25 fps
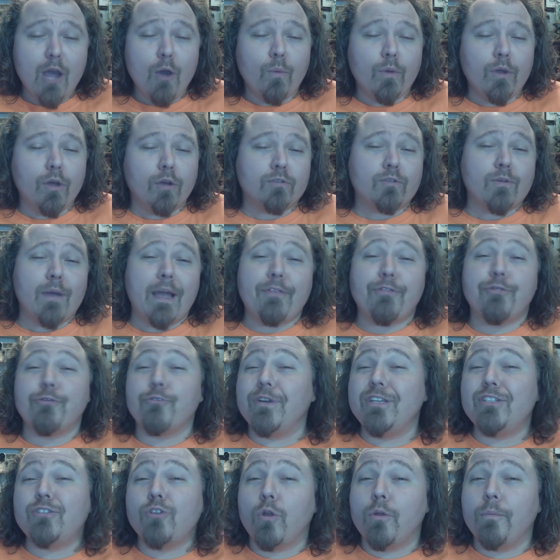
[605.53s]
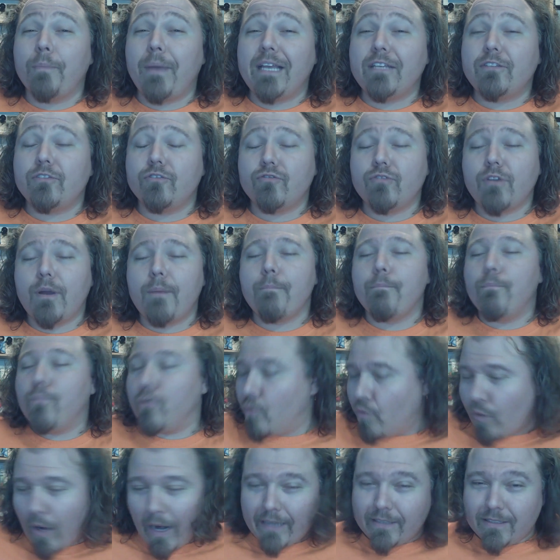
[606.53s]
We also had 3 stolen bases from
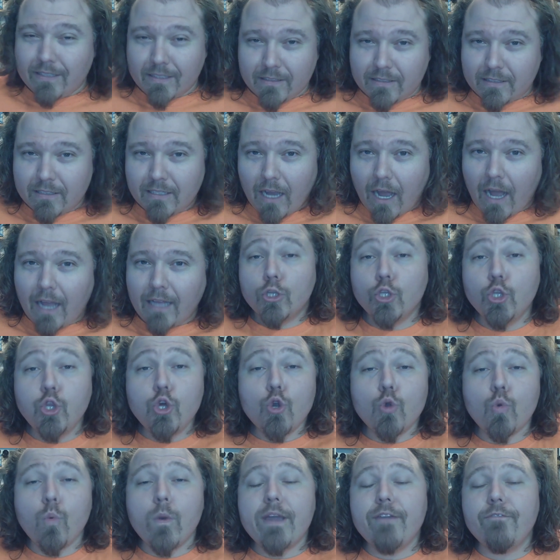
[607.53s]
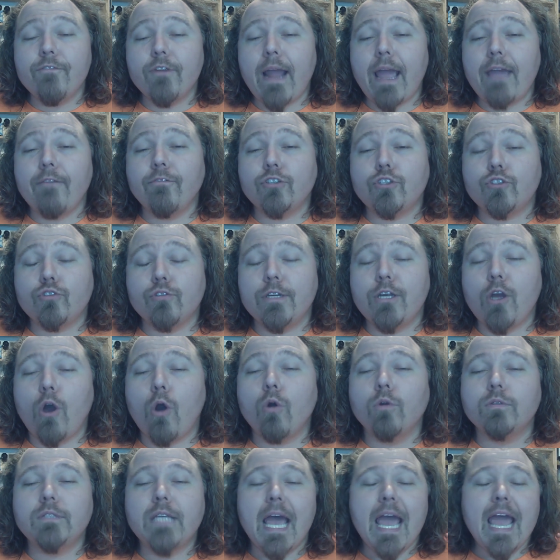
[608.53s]
Bryson Stott. Luke Weaver gave us 3
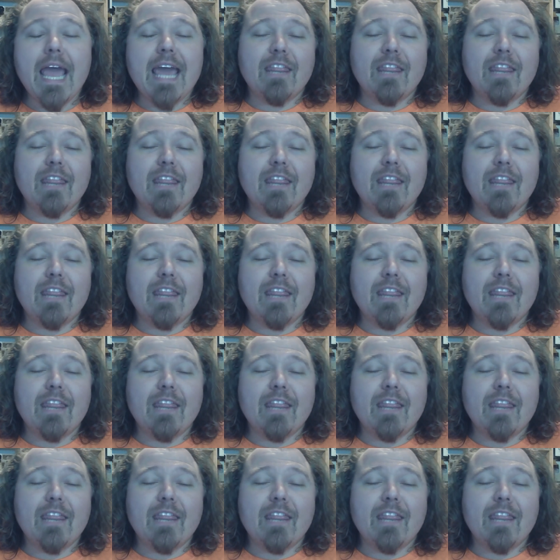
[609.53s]
holds.